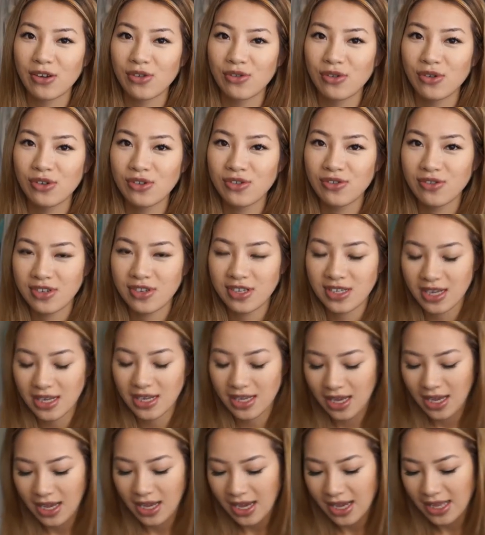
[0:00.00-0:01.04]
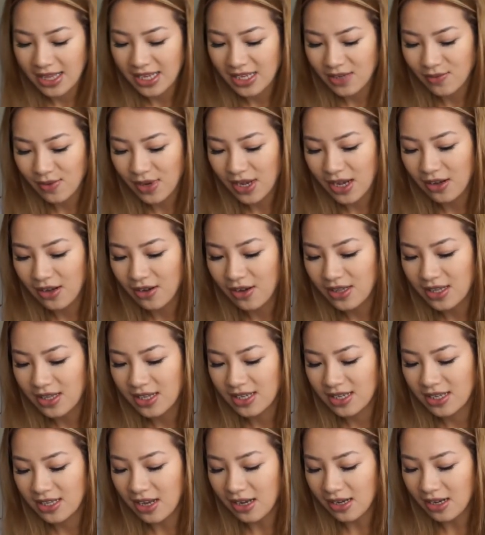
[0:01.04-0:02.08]
contour stick, and that's why I got
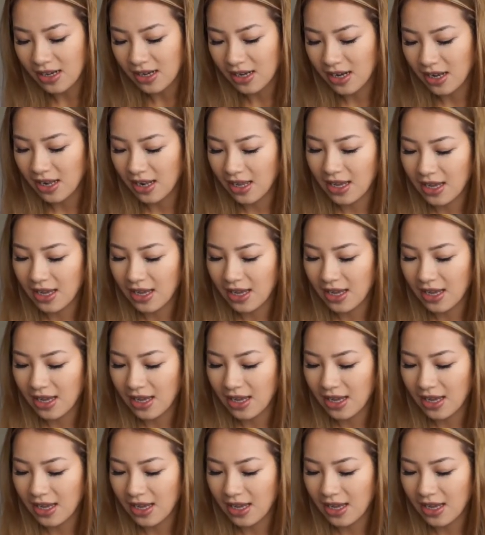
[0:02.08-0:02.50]
this darker color.